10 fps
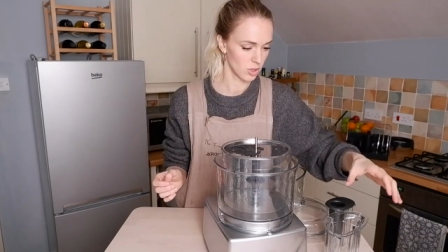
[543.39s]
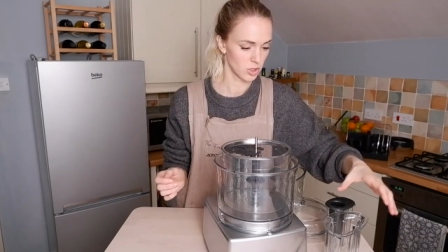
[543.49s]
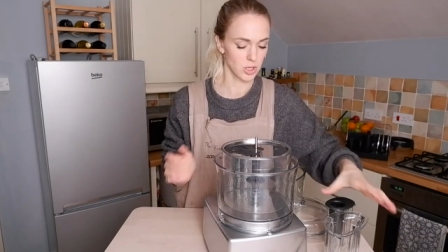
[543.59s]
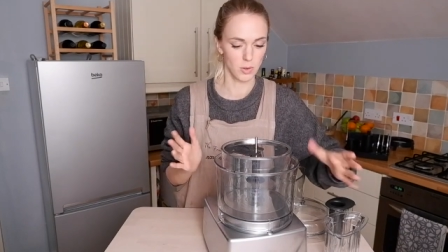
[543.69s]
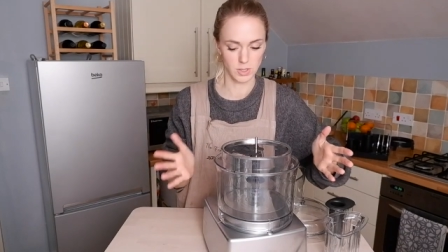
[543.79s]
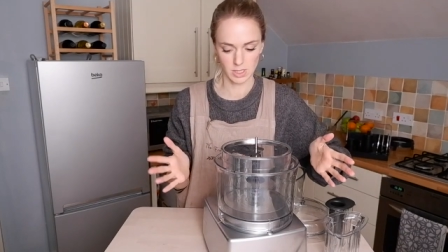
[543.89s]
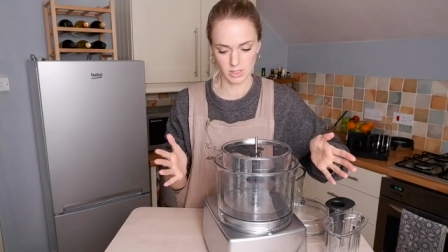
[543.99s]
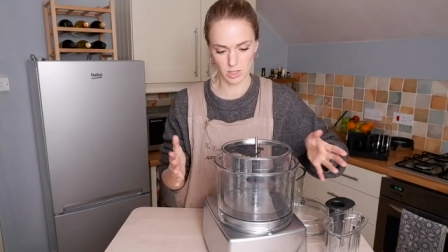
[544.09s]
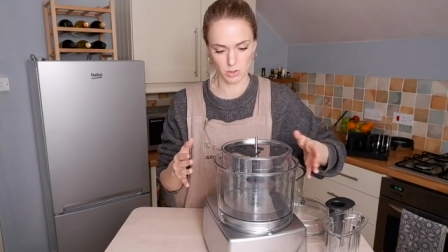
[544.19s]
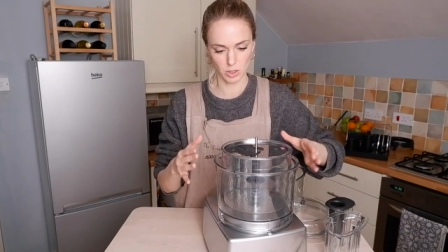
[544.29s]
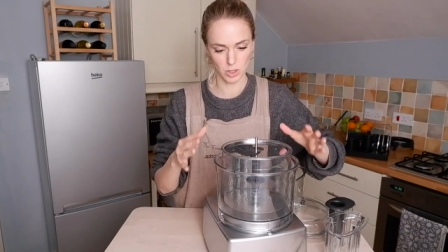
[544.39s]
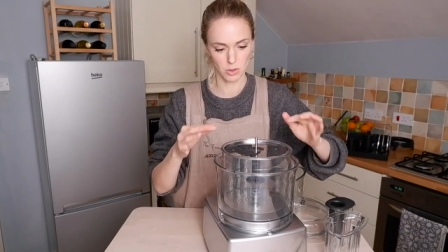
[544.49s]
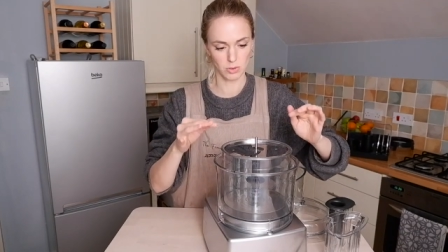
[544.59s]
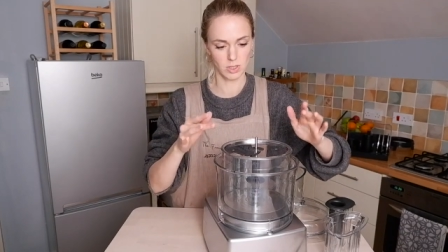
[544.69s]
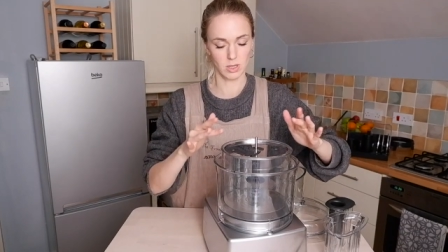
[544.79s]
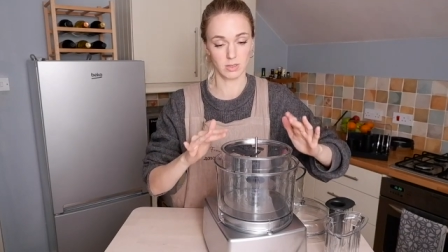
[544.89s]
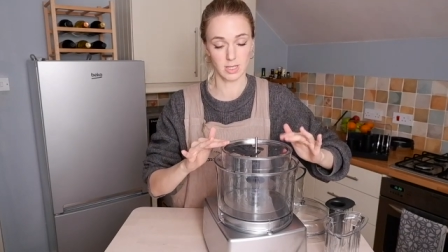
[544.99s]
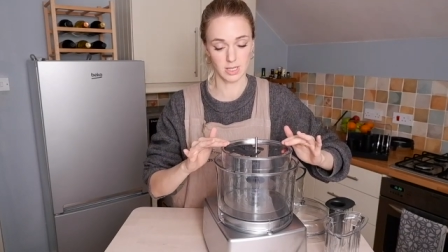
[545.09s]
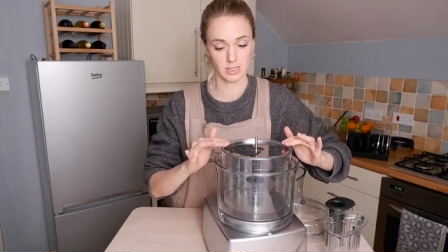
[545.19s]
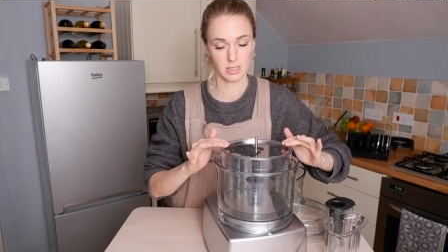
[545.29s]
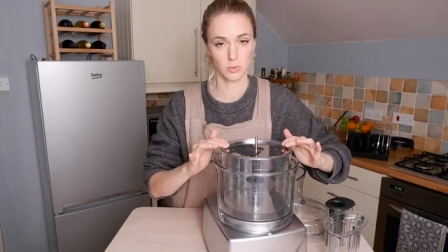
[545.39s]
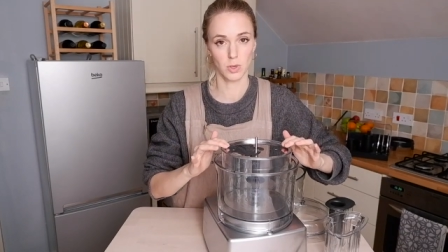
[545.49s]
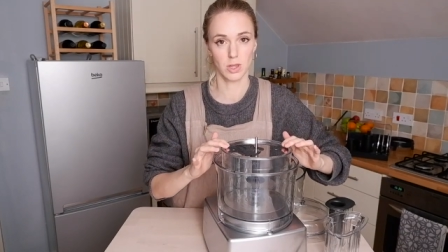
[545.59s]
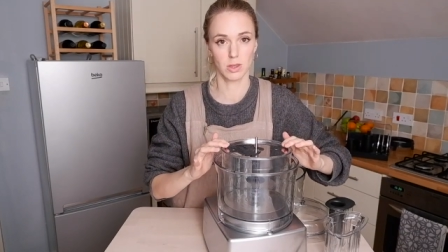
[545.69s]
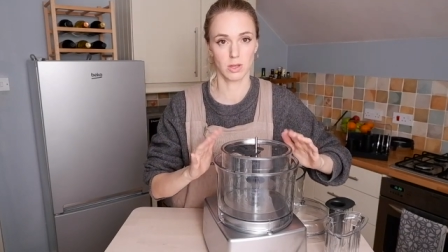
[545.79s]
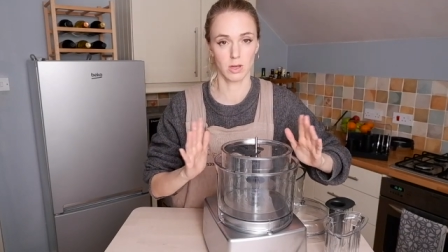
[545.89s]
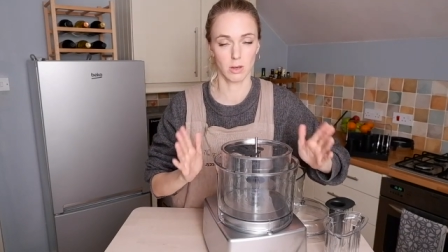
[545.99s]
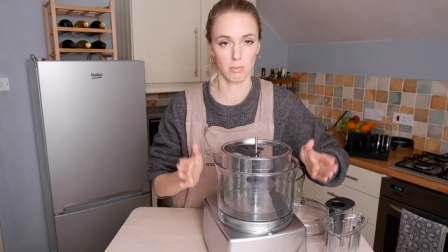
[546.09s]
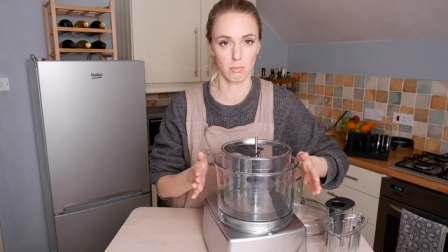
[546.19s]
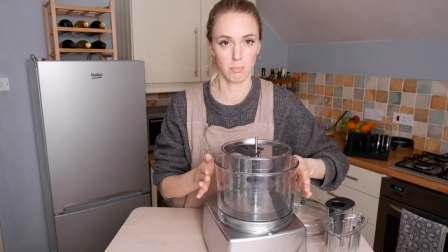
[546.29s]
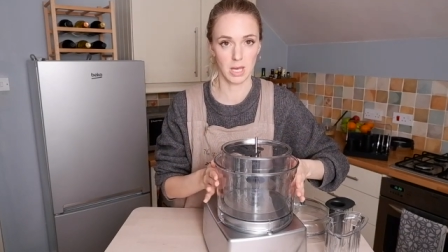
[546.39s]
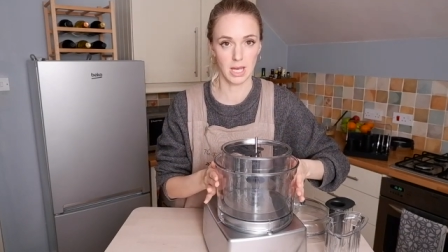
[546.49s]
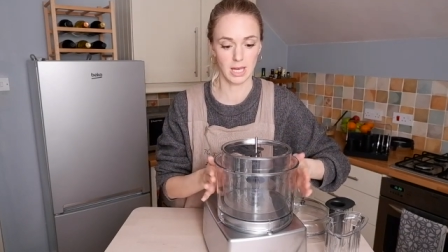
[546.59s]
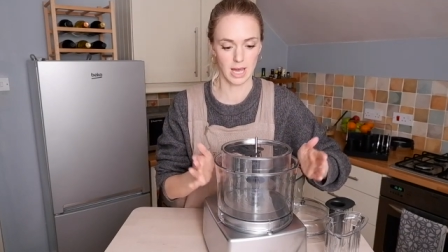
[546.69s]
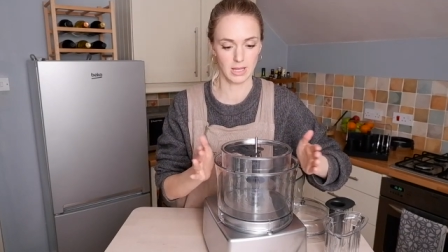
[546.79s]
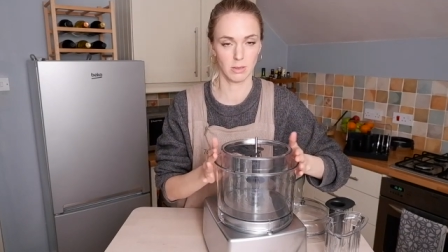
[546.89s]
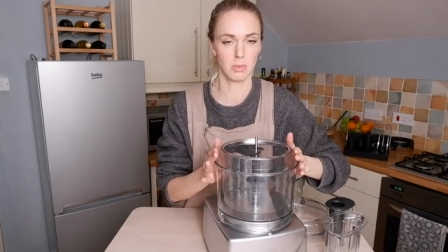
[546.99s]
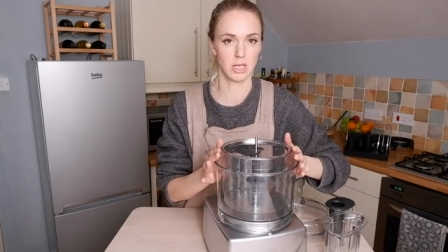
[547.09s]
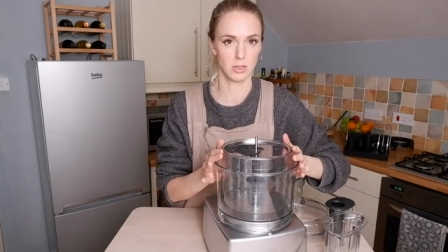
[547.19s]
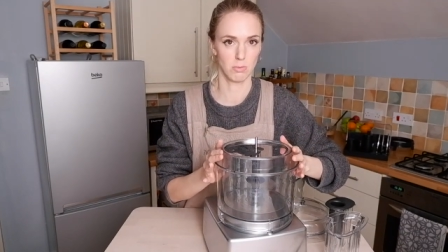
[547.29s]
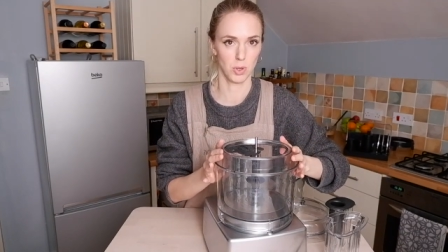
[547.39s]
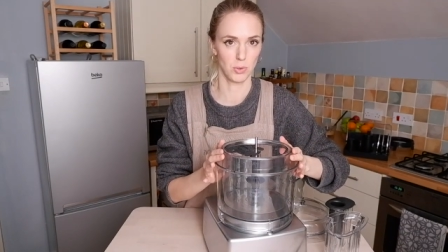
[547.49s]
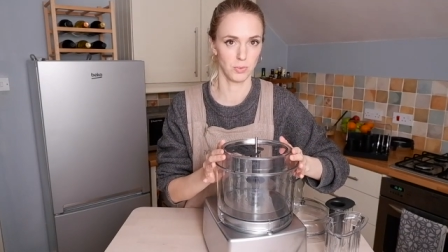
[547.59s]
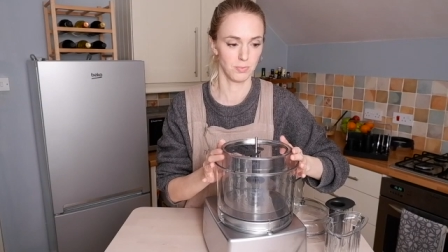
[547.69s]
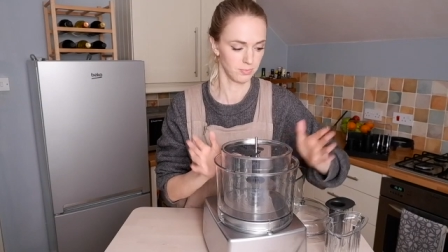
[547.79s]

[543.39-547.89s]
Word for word: So it says that you can use the discs with the big and the medium bowl.